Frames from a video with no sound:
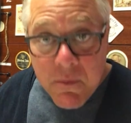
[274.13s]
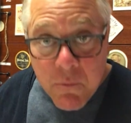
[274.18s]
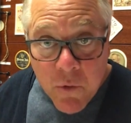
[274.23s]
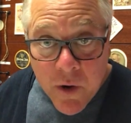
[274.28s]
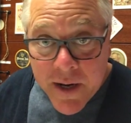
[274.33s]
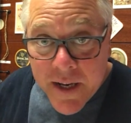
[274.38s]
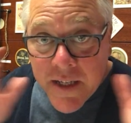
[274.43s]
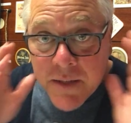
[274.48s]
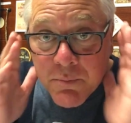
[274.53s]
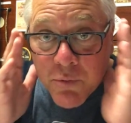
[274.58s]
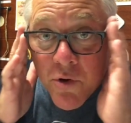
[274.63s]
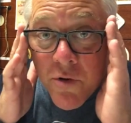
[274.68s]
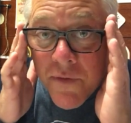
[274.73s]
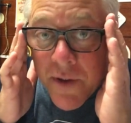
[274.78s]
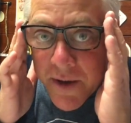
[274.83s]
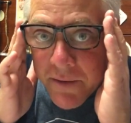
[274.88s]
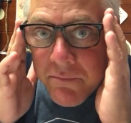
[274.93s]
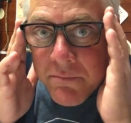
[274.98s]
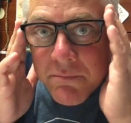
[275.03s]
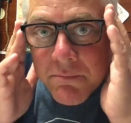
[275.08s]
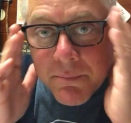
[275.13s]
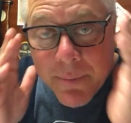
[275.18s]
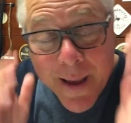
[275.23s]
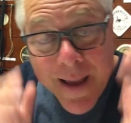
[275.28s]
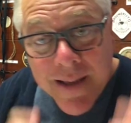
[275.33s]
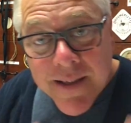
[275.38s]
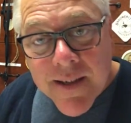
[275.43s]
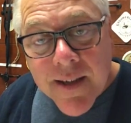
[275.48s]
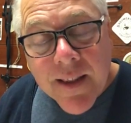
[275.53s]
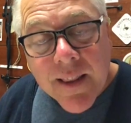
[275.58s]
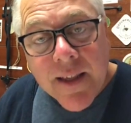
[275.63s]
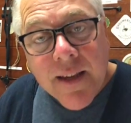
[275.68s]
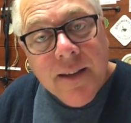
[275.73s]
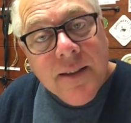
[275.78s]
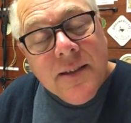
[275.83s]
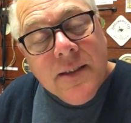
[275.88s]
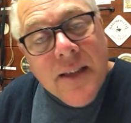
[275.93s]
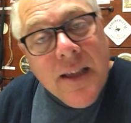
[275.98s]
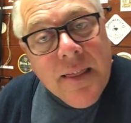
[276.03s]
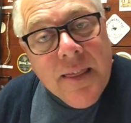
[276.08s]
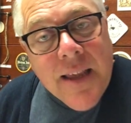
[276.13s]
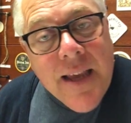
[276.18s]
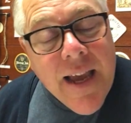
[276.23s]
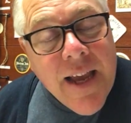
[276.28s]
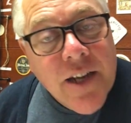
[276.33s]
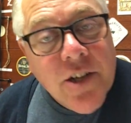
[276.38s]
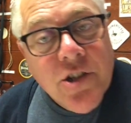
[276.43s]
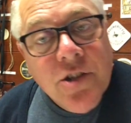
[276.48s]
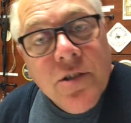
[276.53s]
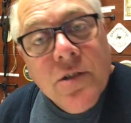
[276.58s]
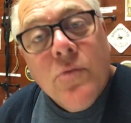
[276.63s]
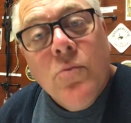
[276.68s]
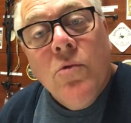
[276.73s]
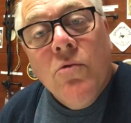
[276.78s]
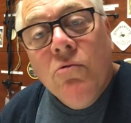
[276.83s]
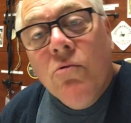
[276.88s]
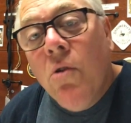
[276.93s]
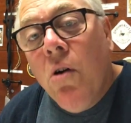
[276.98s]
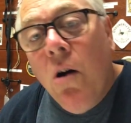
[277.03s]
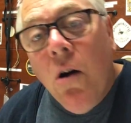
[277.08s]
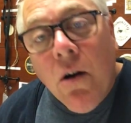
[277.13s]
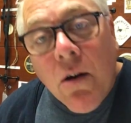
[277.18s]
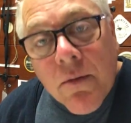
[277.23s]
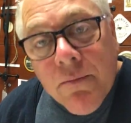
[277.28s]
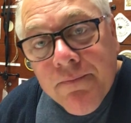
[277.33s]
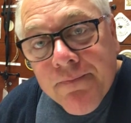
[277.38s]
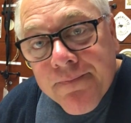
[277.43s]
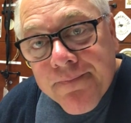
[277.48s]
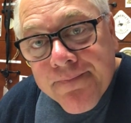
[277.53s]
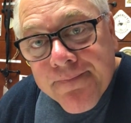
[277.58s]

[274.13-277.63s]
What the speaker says: What he's proving, basically, is that the ancients were wrong.